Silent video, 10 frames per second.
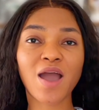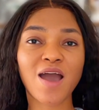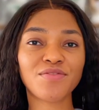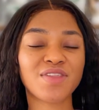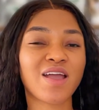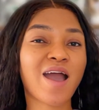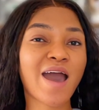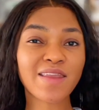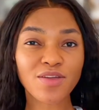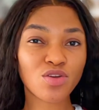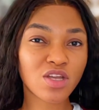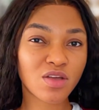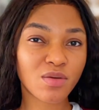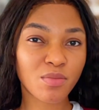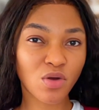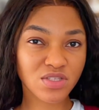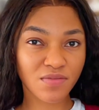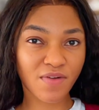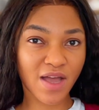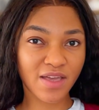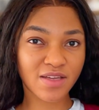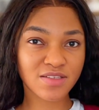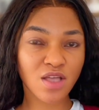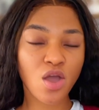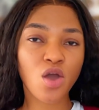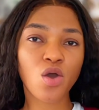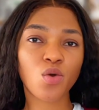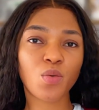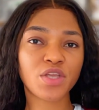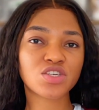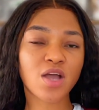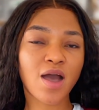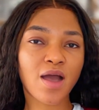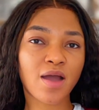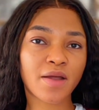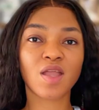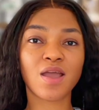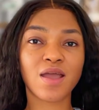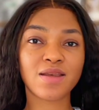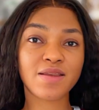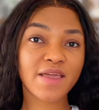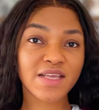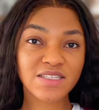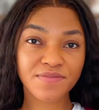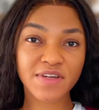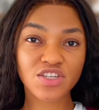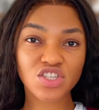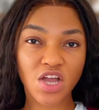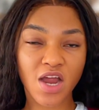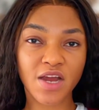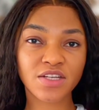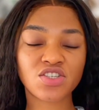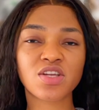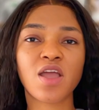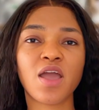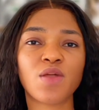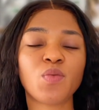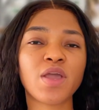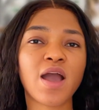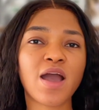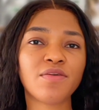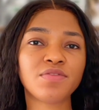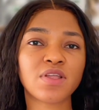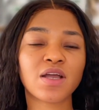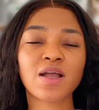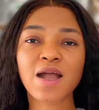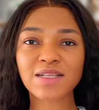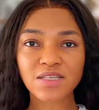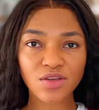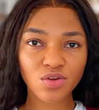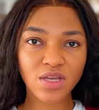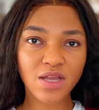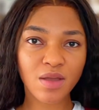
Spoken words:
have the anionic emulsifiers, which are negatively charged, and we have the cationic